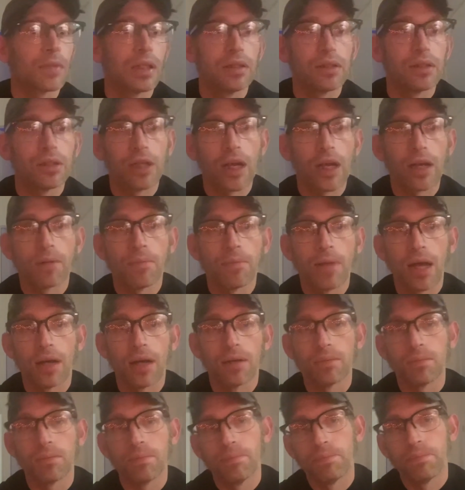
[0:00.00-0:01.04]
Check them
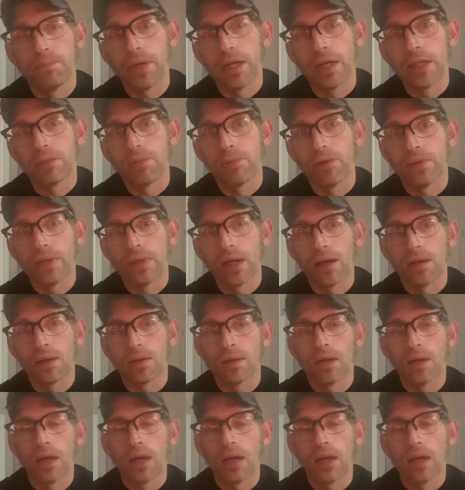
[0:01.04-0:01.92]
out, Bates Motel.